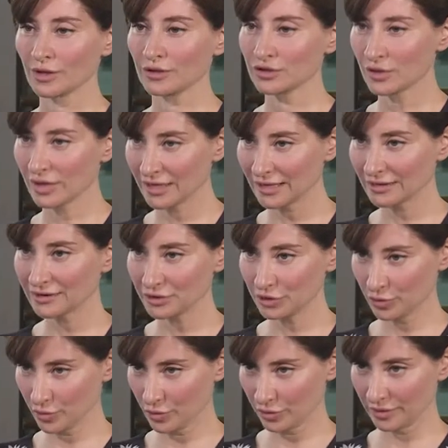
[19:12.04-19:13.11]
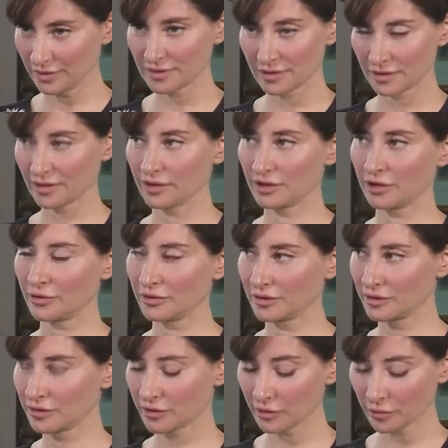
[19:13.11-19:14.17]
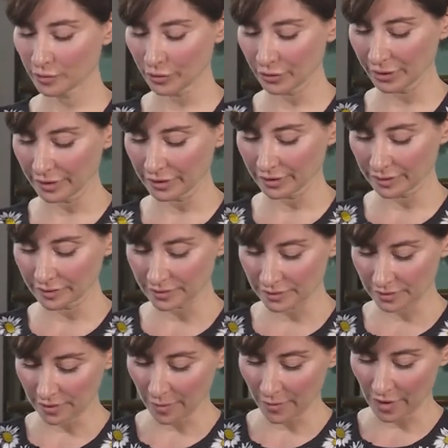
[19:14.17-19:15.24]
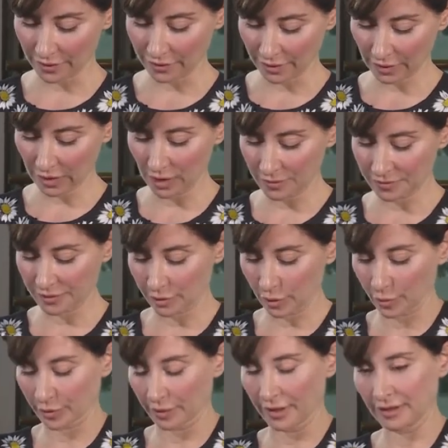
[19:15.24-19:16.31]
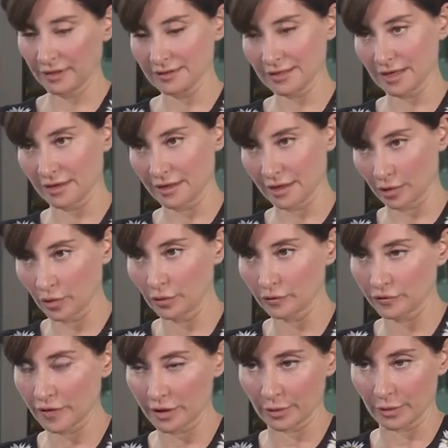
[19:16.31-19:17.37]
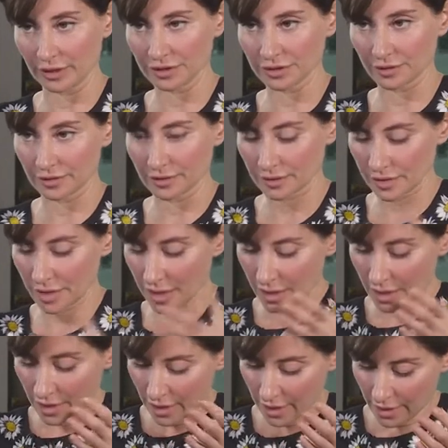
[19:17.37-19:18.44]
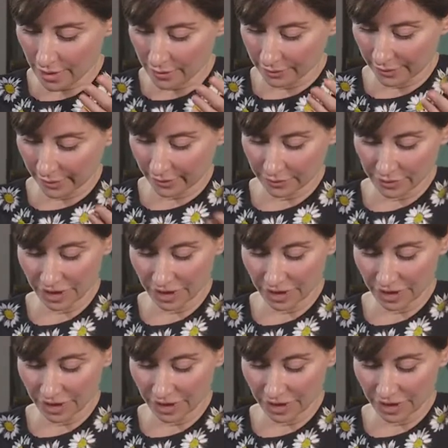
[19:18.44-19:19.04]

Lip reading: So I get the 2 points, thank you. And the third point is about the clubs that operate inside their own federations, like